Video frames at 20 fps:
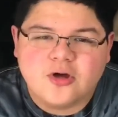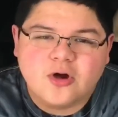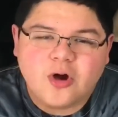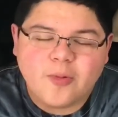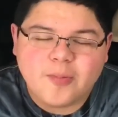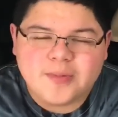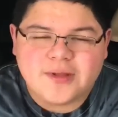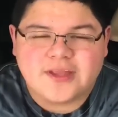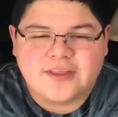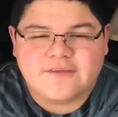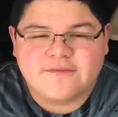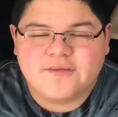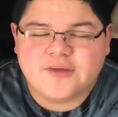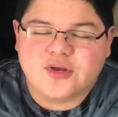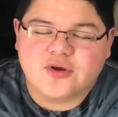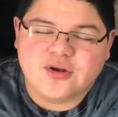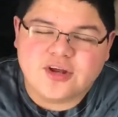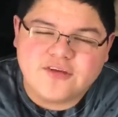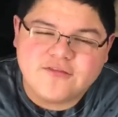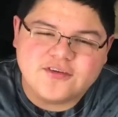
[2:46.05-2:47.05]
Hope you liked the
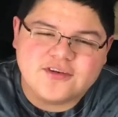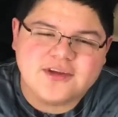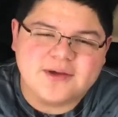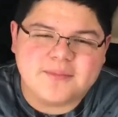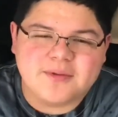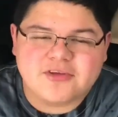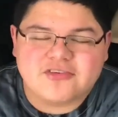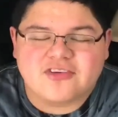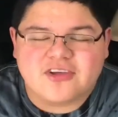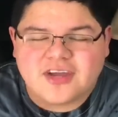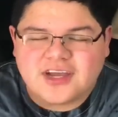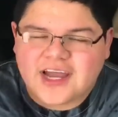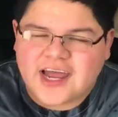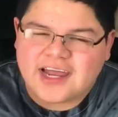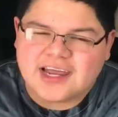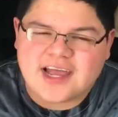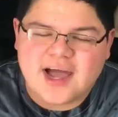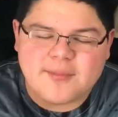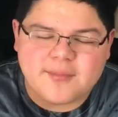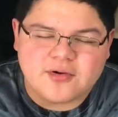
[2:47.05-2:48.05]
video, and if you did, make sure to
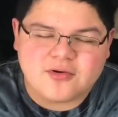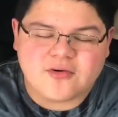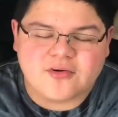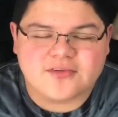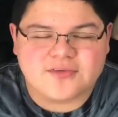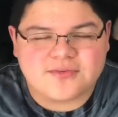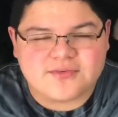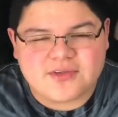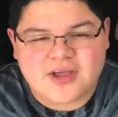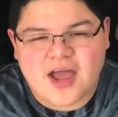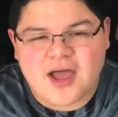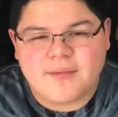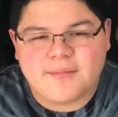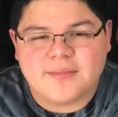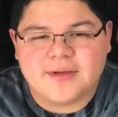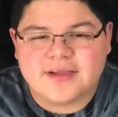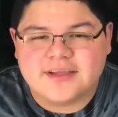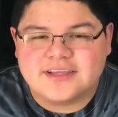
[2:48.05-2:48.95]
like, comment, and of course subscribe.